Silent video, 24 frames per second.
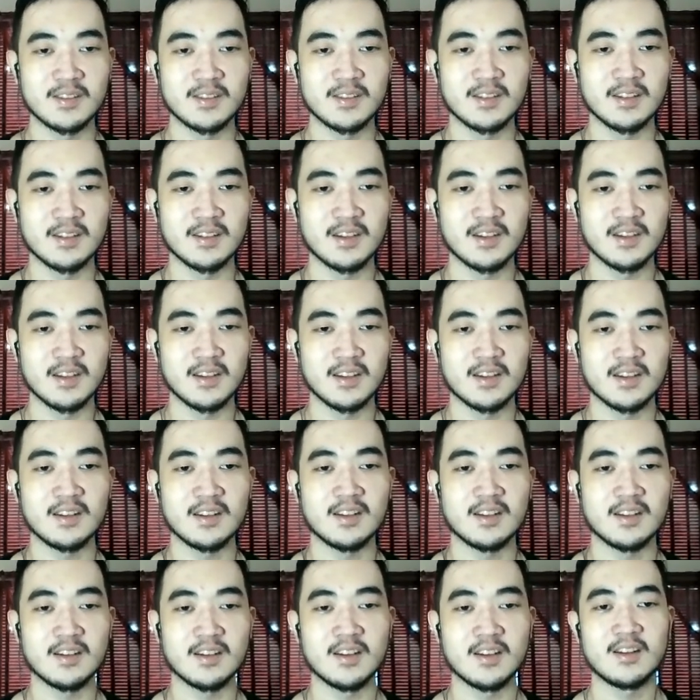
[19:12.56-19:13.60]

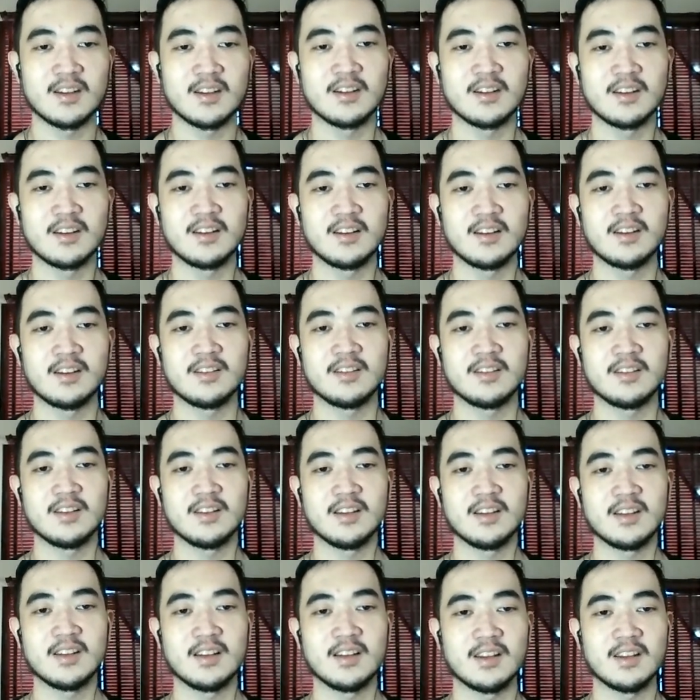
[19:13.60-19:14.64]

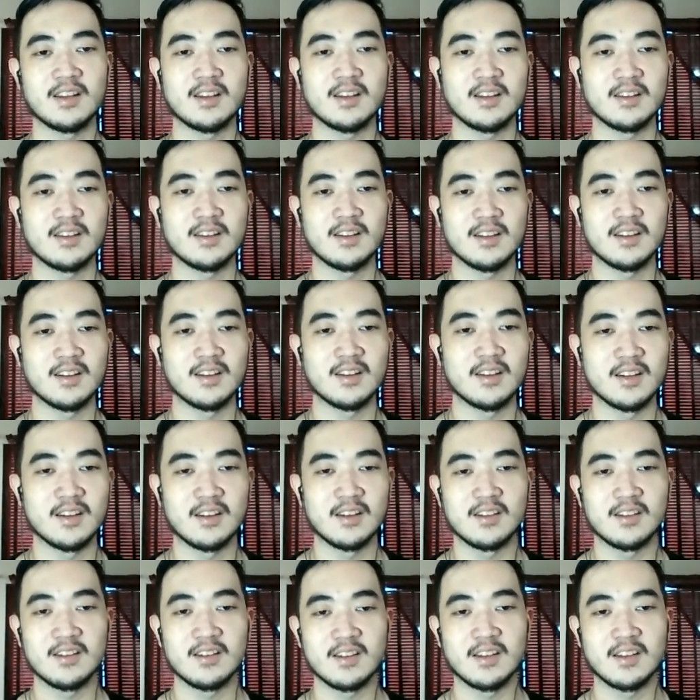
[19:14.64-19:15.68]

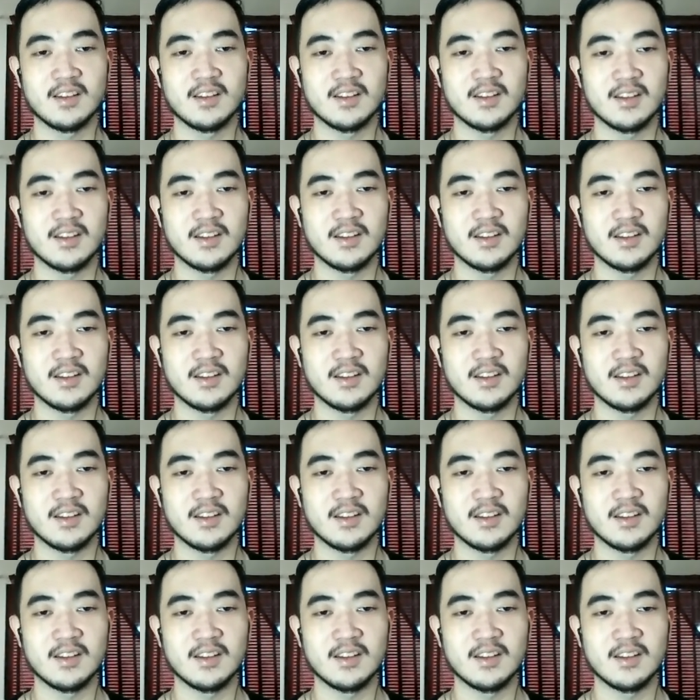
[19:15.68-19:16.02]
No words are spoken by the person on screen.